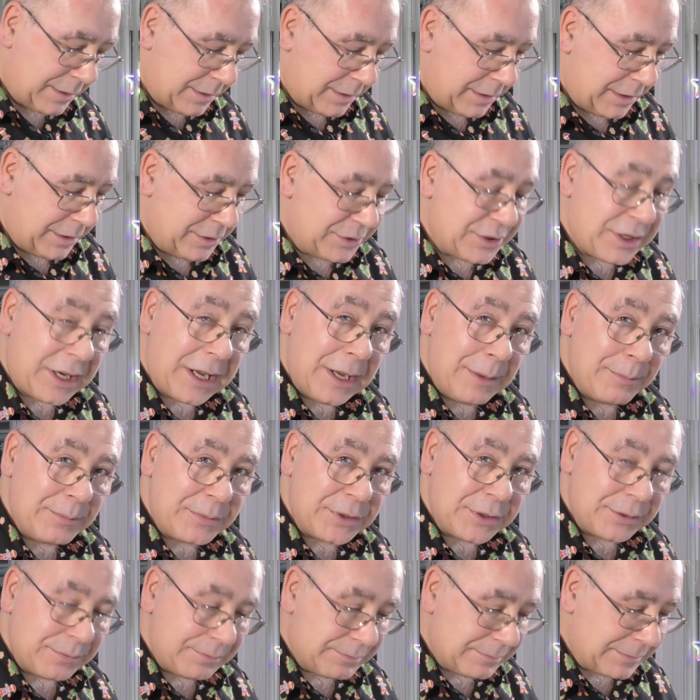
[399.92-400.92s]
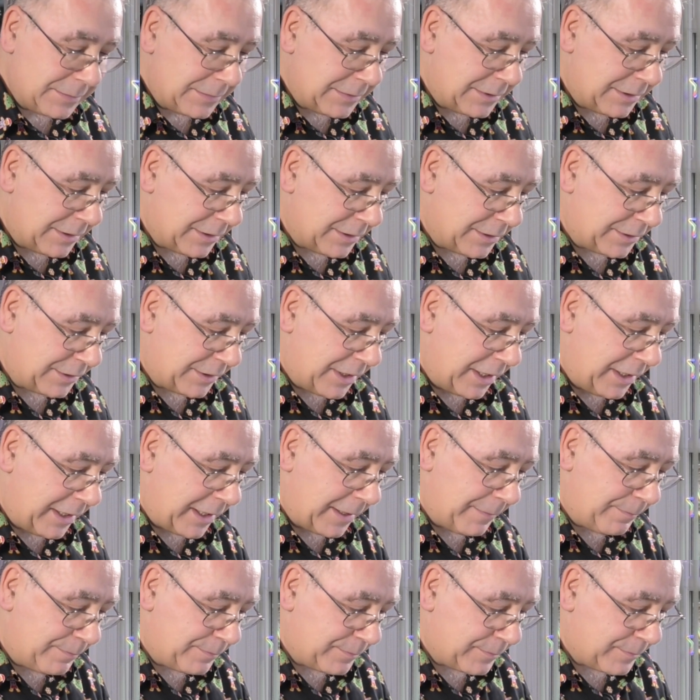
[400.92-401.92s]
Here she comes. Done it.
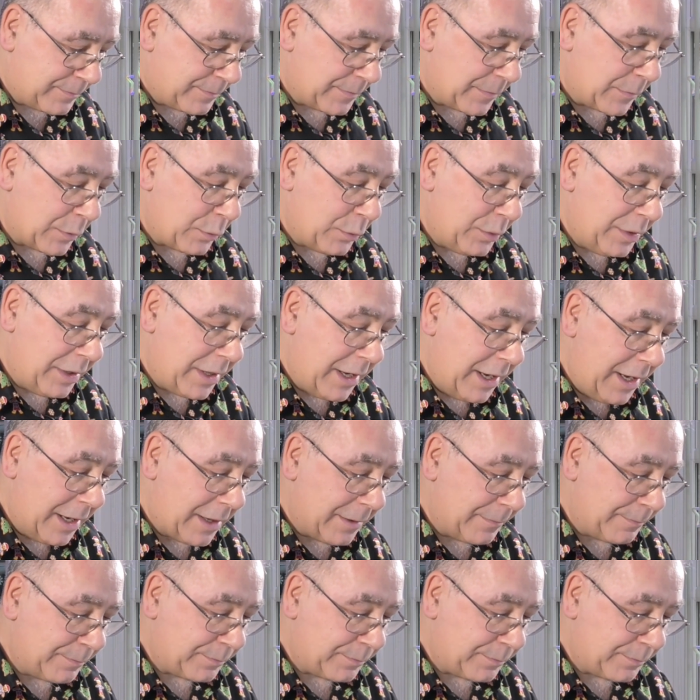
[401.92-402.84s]
We're there.